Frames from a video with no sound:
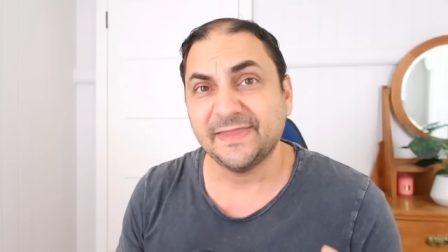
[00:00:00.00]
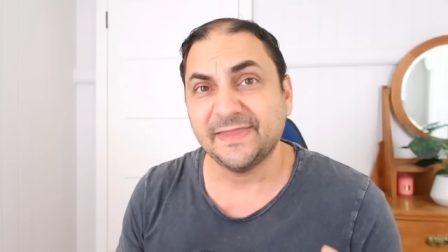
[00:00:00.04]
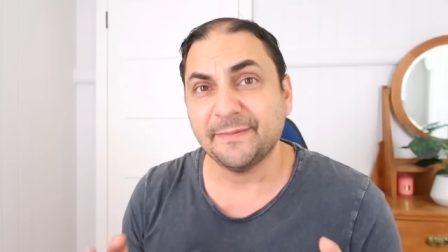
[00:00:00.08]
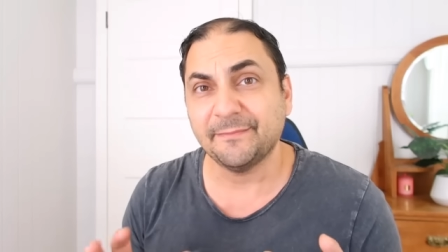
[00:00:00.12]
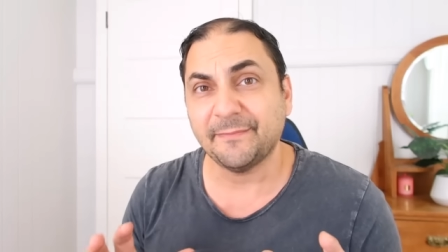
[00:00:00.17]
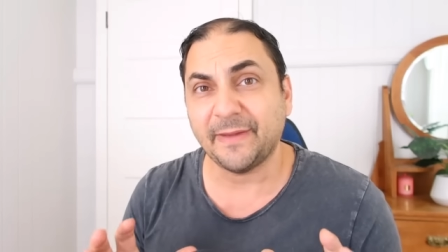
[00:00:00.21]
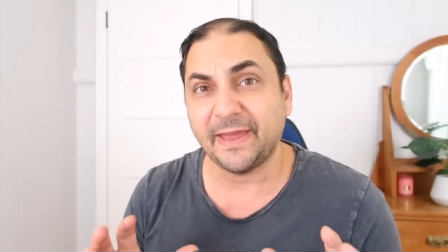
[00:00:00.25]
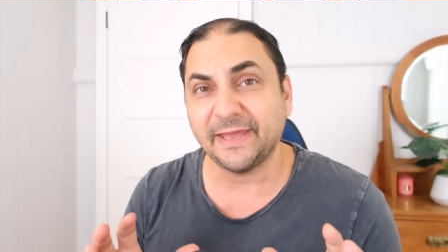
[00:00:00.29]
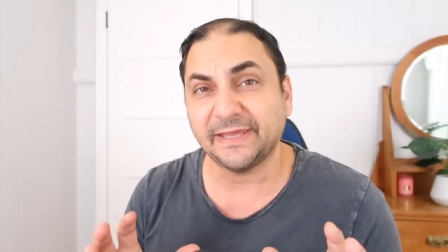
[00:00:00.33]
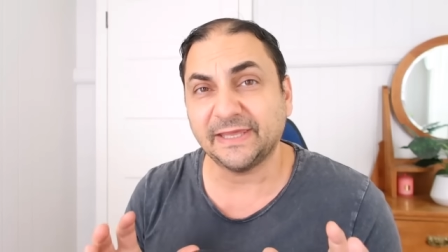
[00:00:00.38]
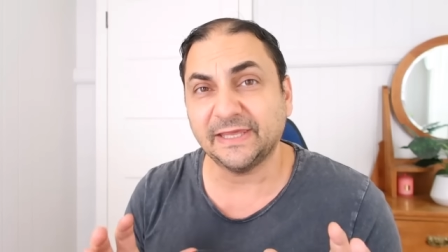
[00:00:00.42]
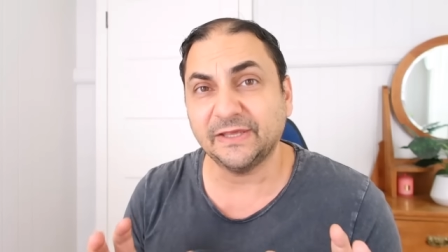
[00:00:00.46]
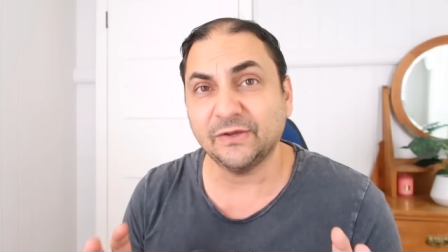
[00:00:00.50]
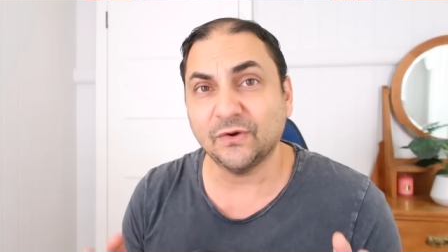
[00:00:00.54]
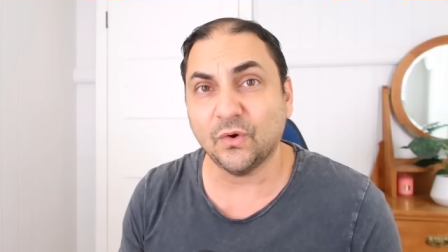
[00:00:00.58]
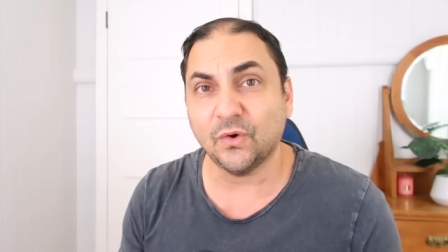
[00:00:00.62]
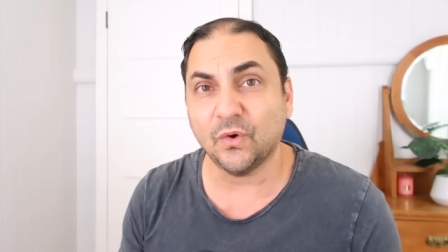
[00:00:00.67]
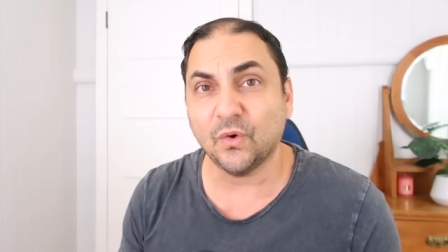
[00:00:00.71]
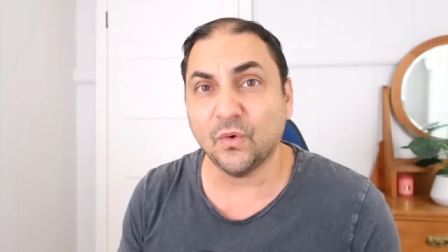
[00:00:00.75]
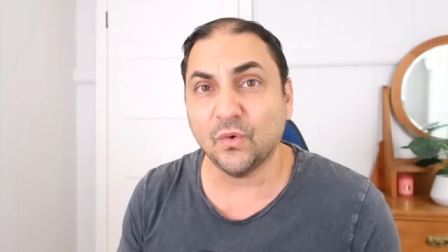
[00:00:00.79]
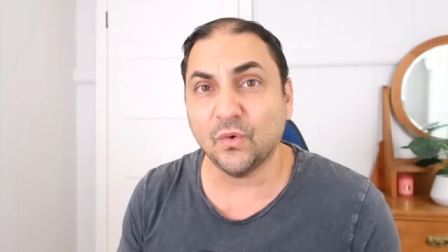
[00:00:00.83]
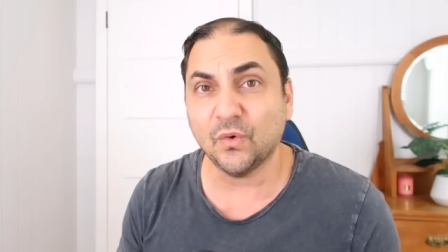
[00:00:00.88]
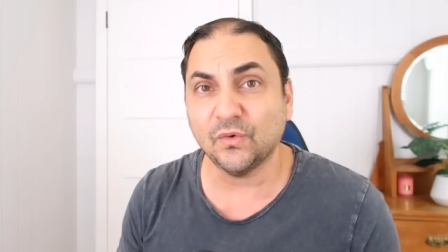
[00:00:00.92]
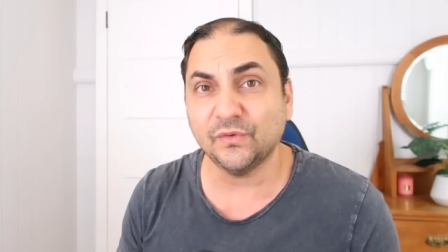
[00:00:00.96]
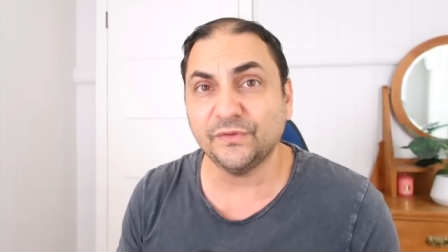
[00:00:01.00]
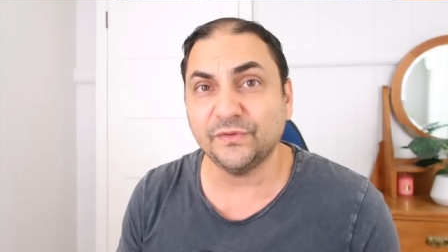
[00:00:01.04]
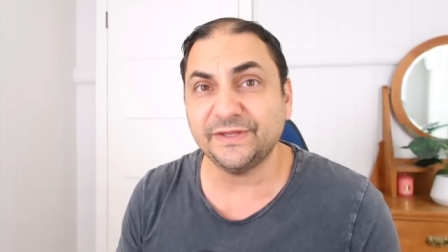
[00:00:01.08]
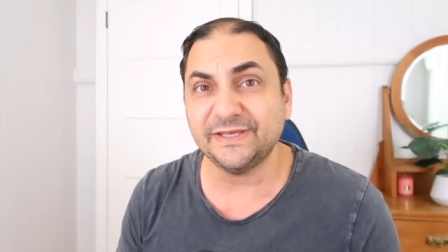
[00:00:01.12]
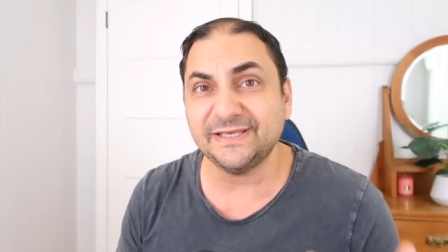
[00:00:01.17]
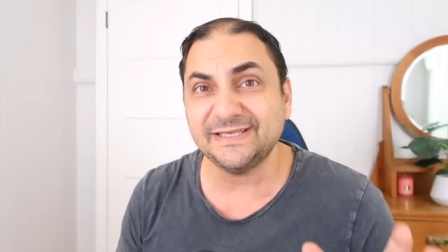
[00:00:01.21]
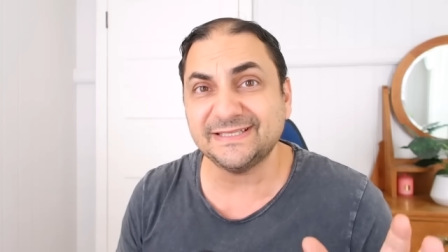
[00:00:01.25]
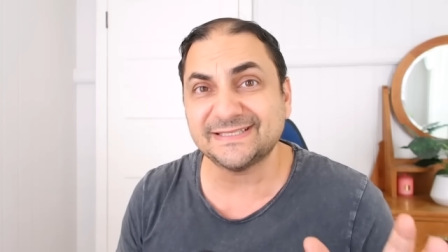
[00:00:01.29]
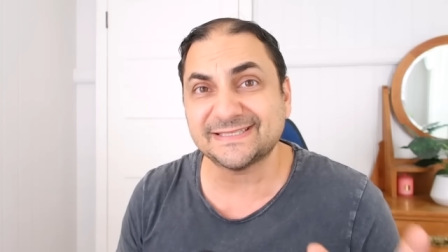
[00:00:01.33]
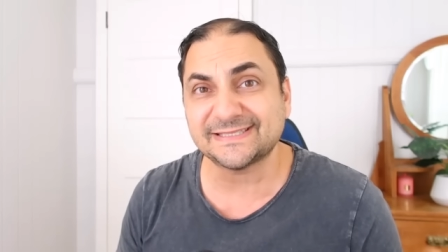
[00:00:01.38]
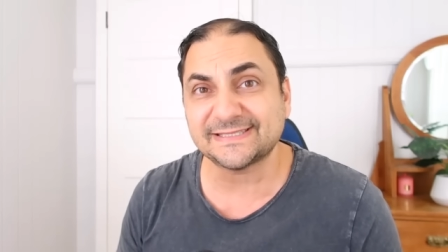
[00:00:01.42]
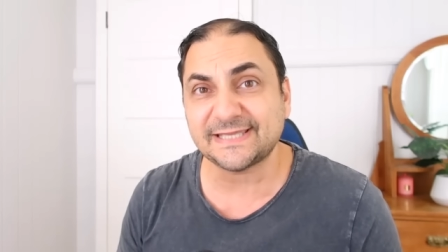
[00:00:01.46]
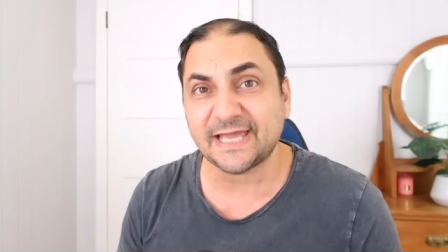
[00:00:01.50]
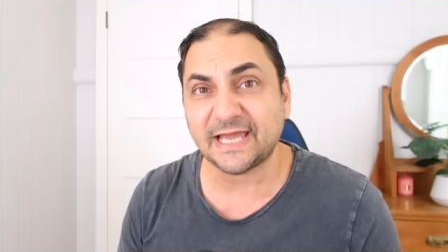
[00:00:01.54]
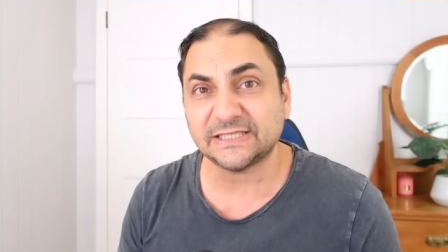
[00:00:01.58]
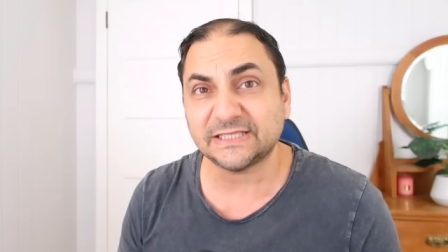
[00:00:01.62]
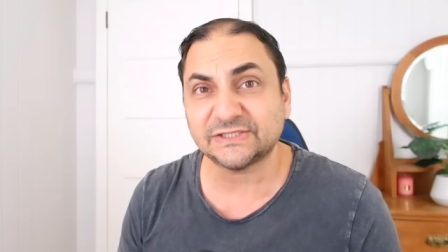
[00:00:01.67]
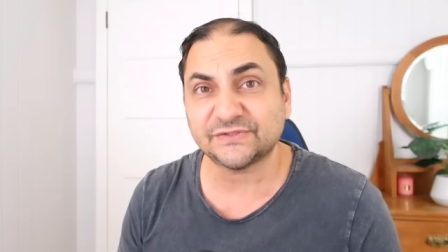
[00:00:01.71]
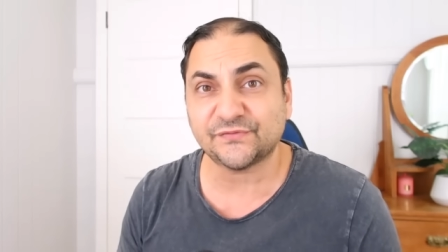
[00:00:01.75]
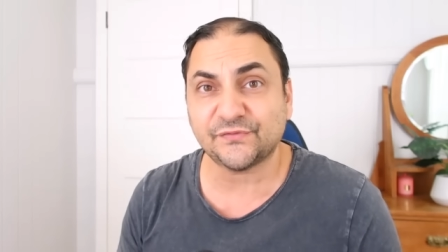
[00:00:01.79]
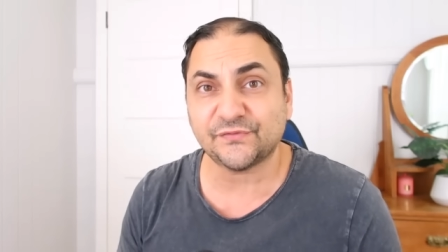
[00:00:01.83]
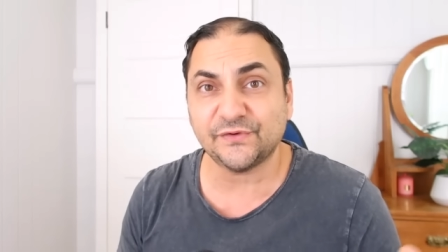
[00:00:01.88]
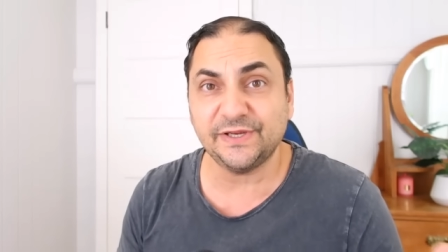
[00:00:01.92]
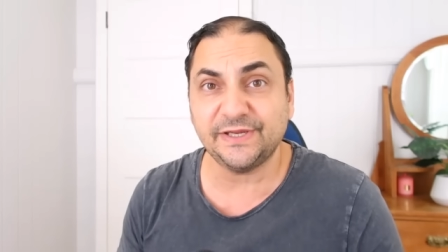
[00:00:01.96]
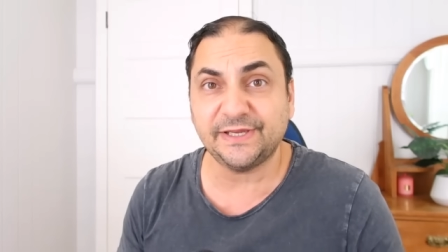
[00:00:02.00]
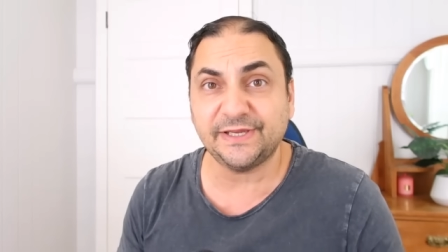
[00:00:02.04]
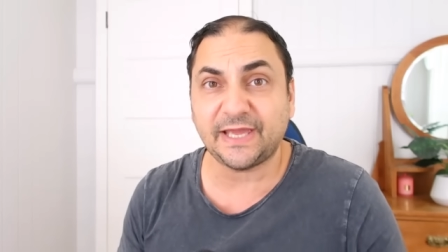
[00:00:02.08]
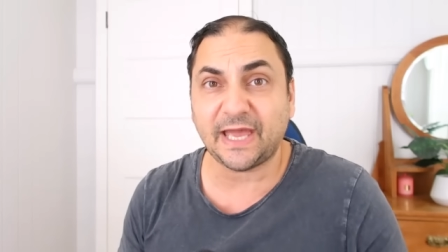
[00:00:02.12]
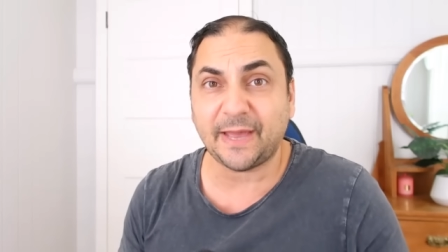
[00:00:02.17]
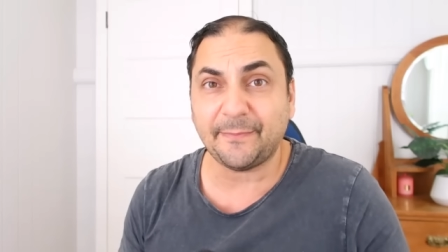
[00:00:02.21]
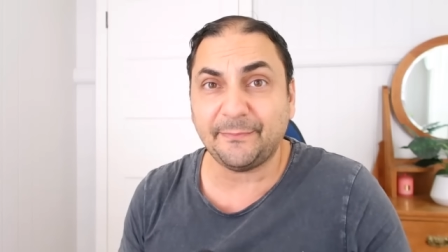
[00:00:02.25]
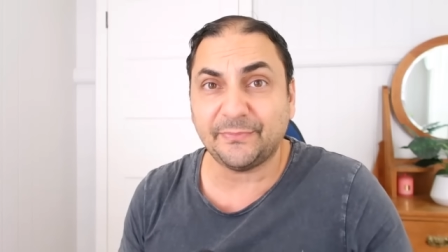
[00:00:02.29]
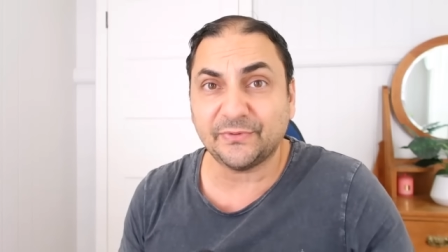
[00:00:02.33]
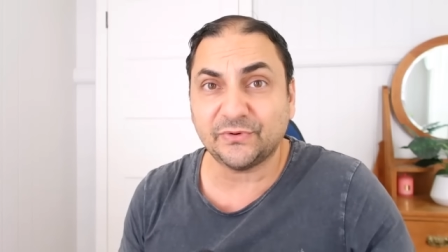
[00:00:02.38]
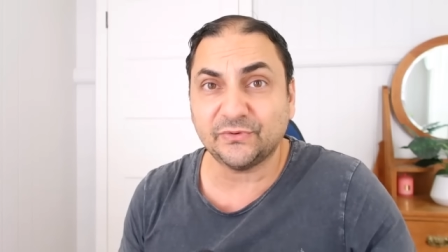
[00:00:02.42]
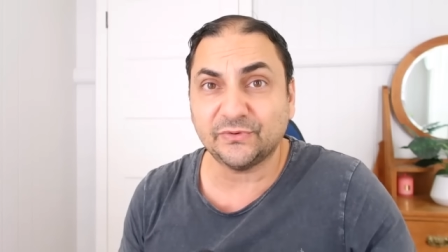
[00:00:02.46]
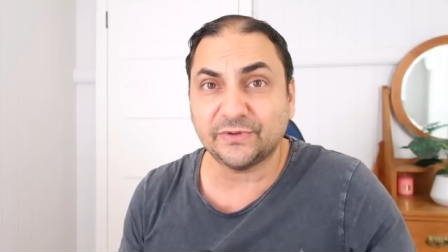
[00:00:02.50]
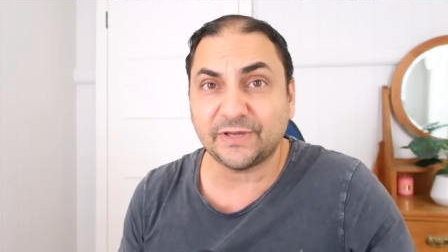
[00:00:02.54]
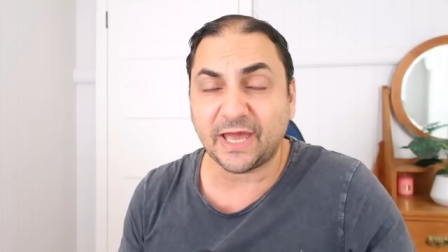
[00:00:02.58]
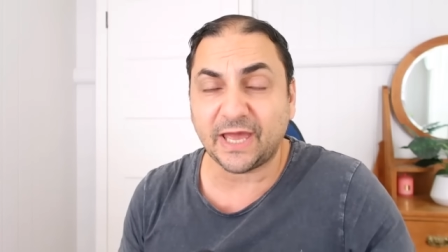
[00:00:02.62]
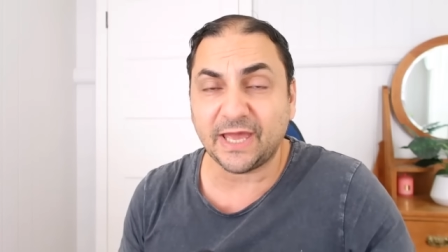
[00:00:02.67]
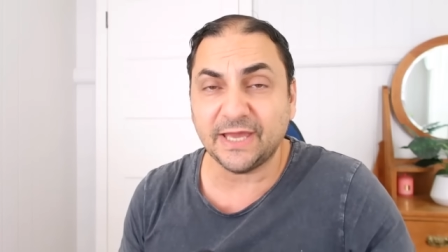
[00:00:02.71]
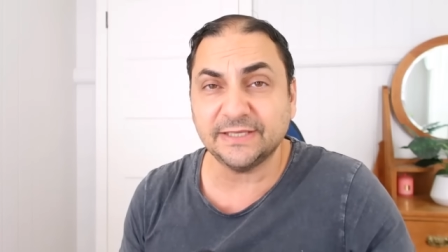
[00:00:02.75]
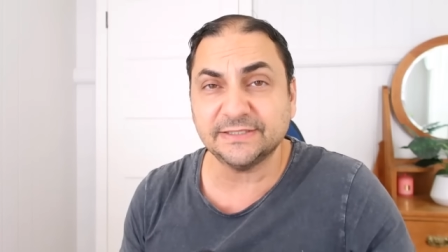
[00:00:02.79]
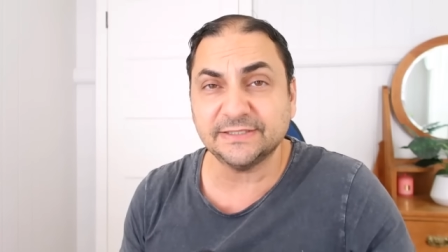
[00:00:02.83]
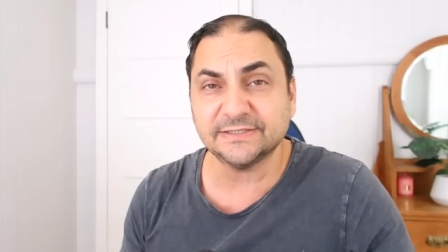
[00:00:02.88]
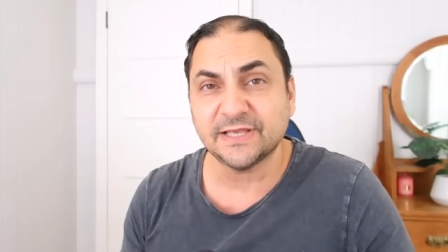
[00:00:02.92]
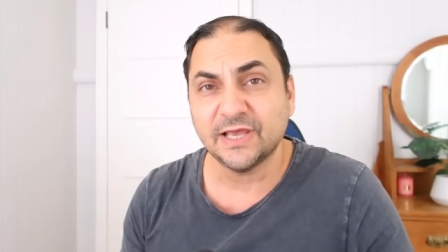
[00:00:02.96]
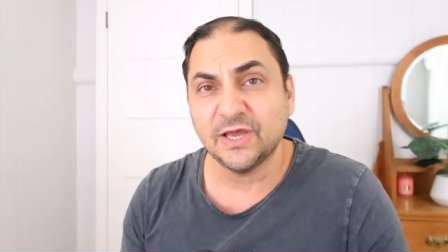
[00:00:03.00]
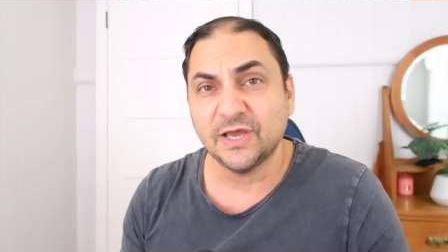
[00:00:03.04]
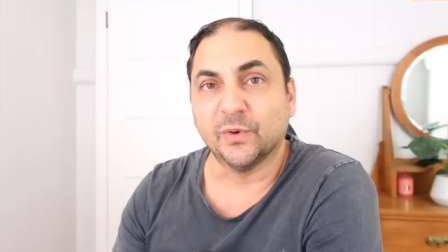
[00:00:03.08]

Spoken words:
they're making all these tax-free capital gains,